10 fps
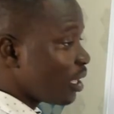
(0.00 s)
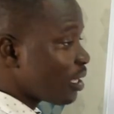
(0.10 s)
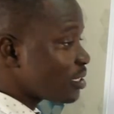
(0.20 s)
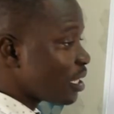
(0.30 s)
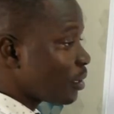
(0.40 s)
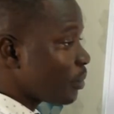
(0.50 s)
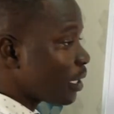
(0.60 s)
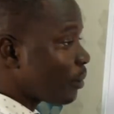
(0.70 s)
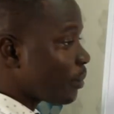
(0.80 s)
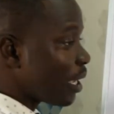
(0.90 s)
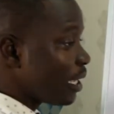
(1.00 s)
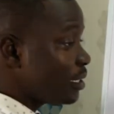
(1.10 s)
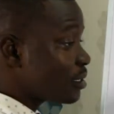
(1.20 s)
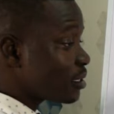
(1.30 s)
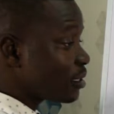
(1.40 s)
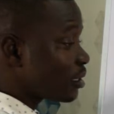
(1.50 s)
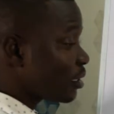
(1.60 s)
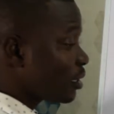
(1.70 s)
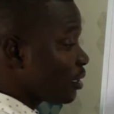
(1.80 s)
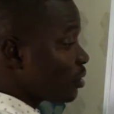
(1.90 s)
It's element number 8.
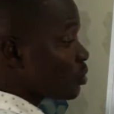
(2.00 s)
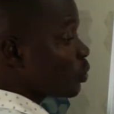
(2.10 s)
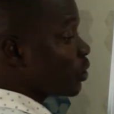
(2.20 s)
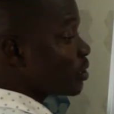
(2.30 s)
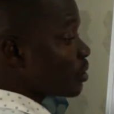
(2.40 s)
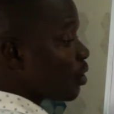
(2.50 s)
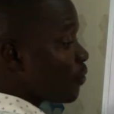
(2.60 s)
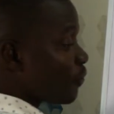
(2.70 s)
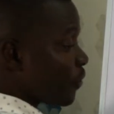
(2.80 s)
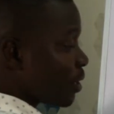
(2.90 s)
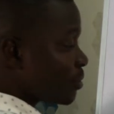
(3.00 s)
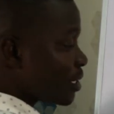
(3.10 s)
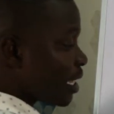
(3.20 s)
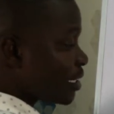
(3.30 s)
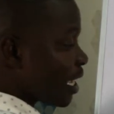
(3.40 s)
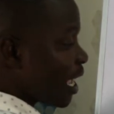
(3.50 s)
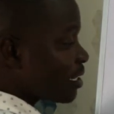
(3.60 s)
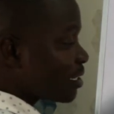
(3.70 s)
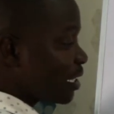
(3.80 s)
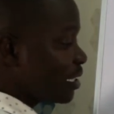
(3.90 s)
So it confirms that it
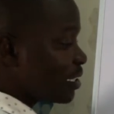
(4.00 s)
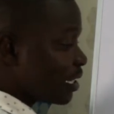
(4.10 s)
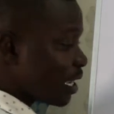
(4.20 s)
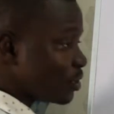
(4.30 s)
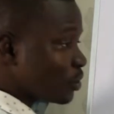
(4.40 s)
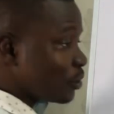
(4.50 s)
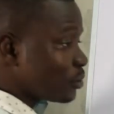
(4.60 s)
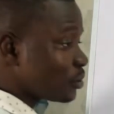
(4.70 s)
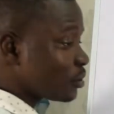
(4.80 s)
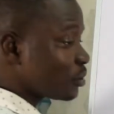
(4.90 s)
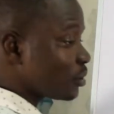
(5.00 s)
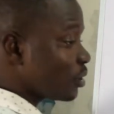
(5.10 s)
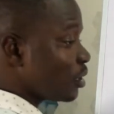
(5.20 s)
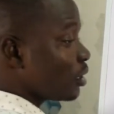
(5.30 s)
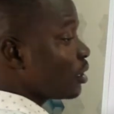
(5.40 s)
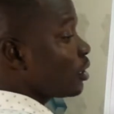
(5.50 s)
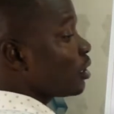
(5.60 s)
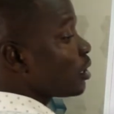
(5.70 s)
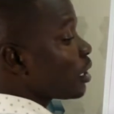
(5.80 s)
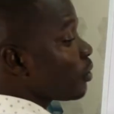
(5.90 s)
has 8 electrons.
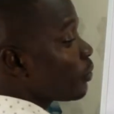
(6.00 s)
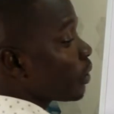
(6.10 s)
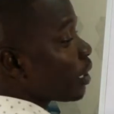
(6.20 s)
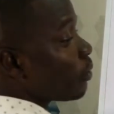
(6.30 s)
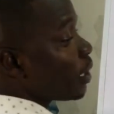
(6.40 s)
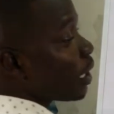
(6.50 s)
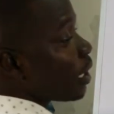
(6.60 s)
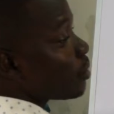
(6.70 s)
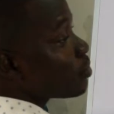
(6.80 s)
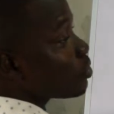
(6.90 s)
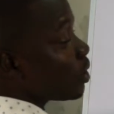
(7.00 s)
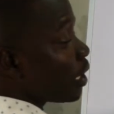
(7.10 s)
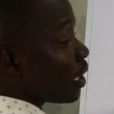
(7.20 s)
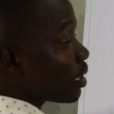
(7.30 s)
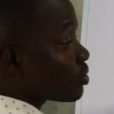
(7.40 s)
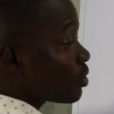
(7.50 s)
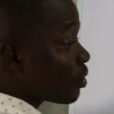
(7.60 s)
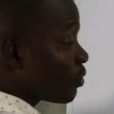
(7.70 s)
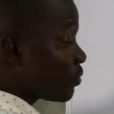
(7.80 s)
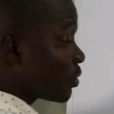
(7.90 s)
Now when it comes to the electron
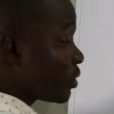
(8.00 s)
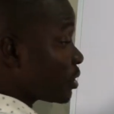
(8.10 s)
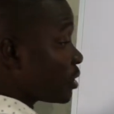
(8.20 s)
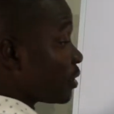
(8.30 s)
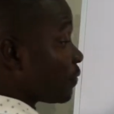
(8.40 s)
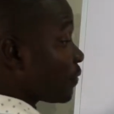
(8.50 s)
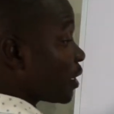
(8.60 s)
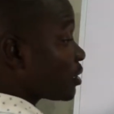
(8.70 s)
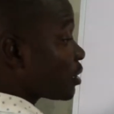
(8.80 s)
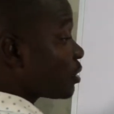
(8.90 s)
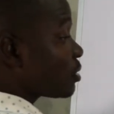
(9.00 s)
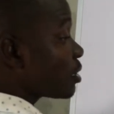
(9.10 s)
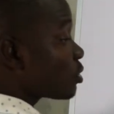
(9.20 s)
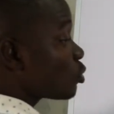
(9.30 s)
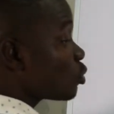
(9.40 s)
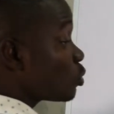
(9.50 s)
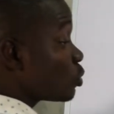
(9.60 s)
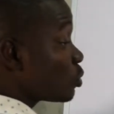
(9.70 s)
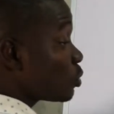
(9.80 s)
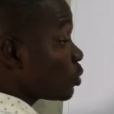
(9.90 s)
configuration, the first shell takes 2.